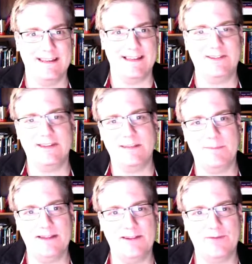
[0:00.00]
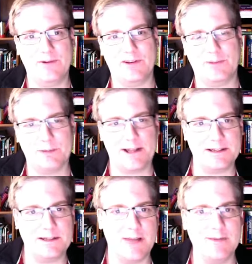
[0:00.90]
That's the Pantsing versus
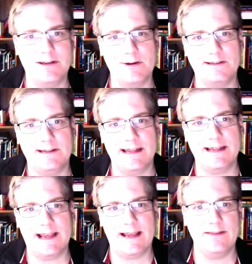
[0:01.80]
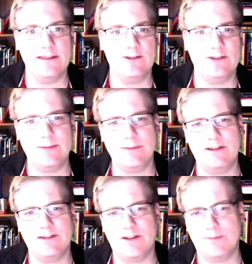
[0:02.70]
Plotting commentary today and the
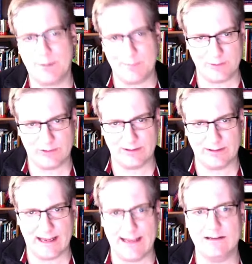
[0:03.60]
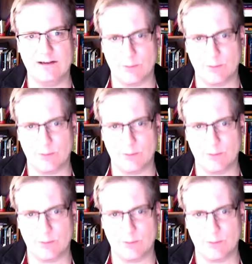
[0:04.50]
shameless self promotion and